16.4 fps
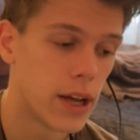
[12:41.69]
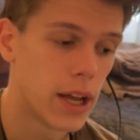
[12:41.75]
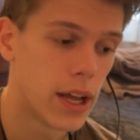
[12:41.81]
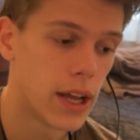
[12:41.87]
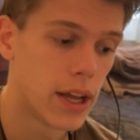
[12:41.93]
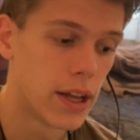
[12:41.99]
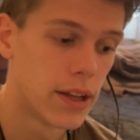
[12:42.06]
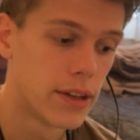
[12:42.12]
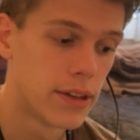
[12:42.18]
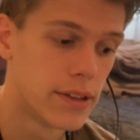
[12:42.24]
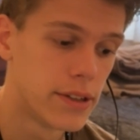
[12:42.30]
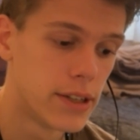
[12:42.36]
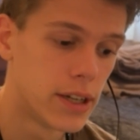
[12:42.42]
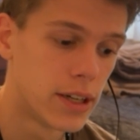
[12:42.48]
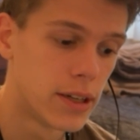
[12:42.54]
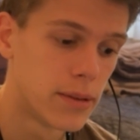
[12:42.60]
And
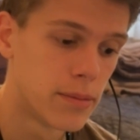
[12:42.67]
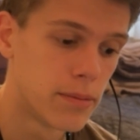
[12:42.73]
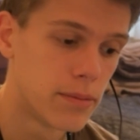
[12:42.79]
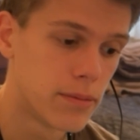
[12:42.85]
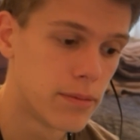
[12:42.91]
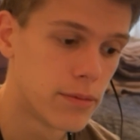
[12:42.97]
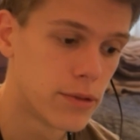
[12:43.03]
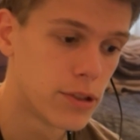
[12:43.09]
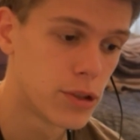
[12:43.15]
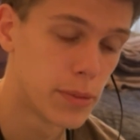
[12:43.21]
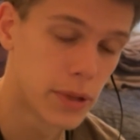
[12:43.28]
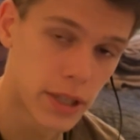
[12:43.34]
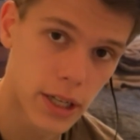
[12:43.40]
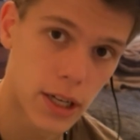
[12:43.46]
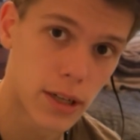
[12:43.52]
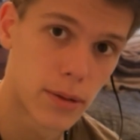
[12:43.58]
to
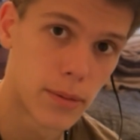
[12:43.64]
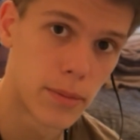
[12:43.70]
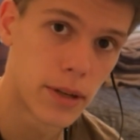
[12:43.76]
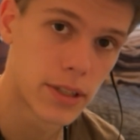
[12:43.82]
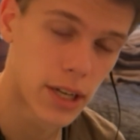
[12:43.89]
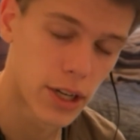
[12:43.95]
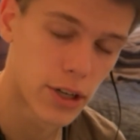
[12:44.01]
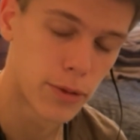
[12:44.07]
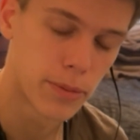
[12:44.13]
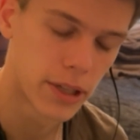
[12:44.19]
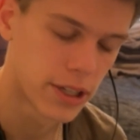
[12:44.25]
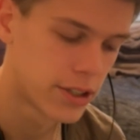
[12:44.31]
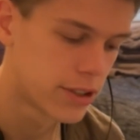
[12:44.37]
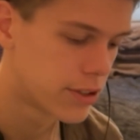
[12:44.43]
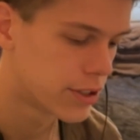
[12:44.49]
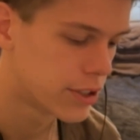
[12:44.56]
become a title
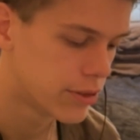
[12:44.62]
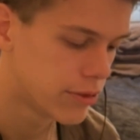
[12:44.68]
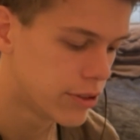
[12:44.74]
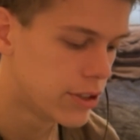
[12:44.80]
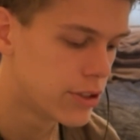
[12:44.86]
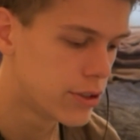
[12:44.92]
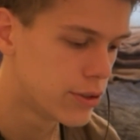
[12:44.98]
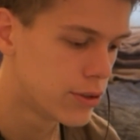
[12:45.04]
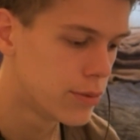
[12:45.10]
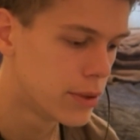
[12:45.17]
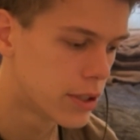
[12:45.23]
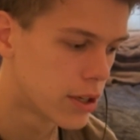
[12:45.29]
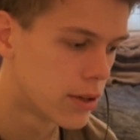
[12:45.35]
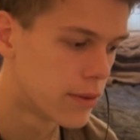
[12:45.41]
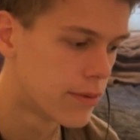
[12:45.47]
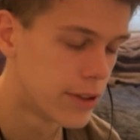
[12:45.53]
player, you need to
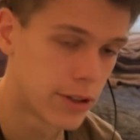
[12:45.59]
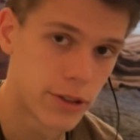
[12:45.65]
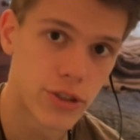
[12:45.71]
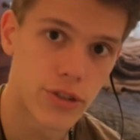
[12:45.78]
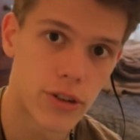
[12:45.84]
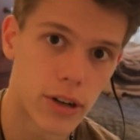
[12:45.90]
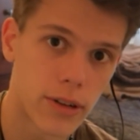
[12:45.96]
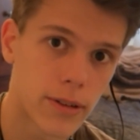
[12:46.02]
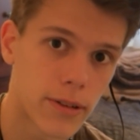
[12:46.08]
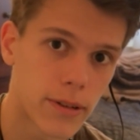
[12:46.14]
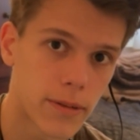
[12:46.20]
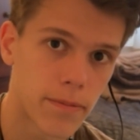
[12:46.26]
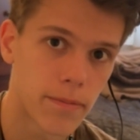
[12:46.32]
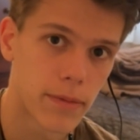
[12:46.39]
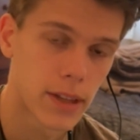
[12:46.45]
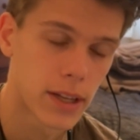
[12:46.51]
become very strong
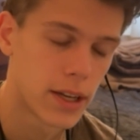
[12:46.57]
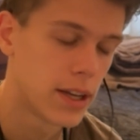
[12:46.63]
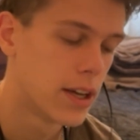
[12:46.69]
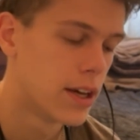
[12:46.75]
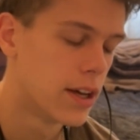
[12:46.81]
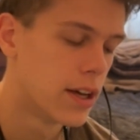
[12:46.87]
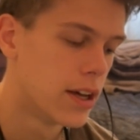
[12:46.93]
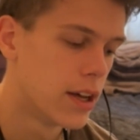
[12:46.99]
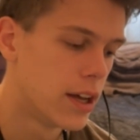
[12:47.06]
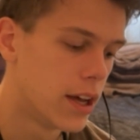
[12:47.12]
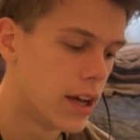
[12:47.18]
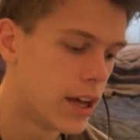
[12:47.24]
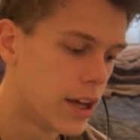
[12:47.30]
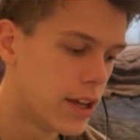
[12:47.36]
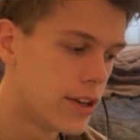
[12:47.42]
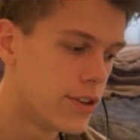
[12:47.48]

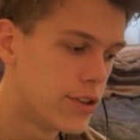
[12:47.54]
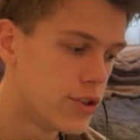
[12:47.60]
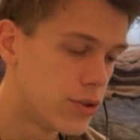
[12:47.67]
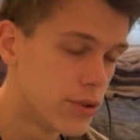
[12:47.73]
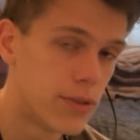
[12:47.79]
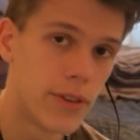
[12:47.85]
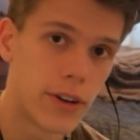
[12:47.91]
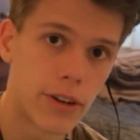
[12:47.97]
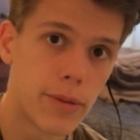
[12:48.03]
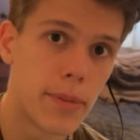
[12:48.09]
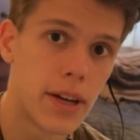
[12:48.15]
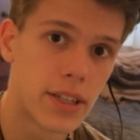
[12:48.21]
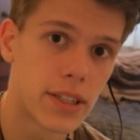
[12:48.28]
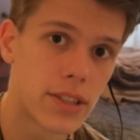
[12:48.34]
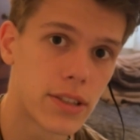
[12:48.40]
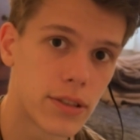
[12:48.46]
and do your very
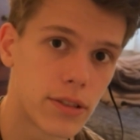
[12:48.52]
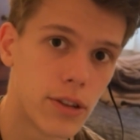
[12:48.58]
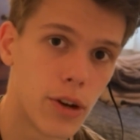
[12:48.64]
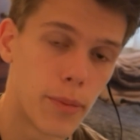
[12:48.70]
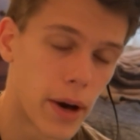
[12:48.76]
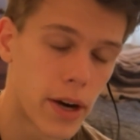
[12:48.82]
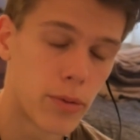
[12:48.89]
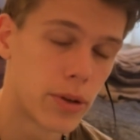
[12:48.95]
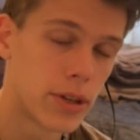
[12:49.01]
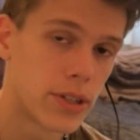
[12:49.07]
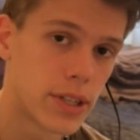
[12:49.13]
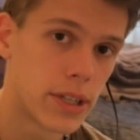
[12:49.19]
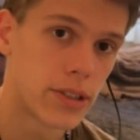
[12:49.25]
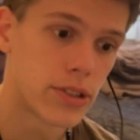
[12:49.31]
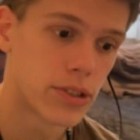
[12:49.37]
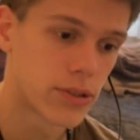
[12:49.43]
best no matter what it
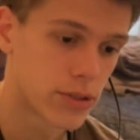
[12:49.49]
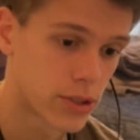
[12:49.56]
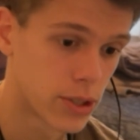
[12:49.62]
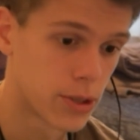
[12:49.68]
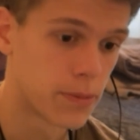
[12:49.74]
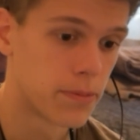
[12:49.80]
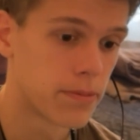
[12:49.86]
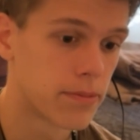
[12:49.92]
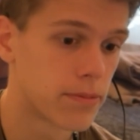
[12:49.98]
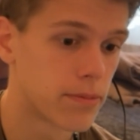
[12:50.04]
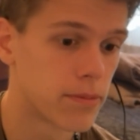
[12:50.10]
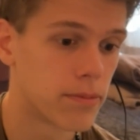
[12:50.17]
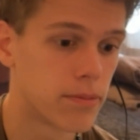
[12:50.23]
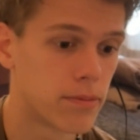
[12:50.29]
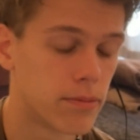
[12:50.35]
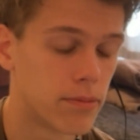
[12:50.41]
takes. So,
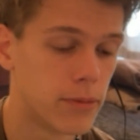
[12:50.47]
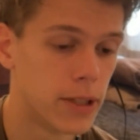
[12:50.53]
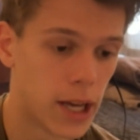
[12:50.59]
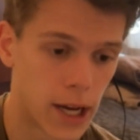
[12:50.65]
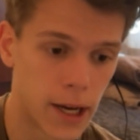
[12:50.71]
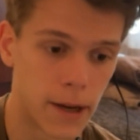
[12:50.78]
yeah.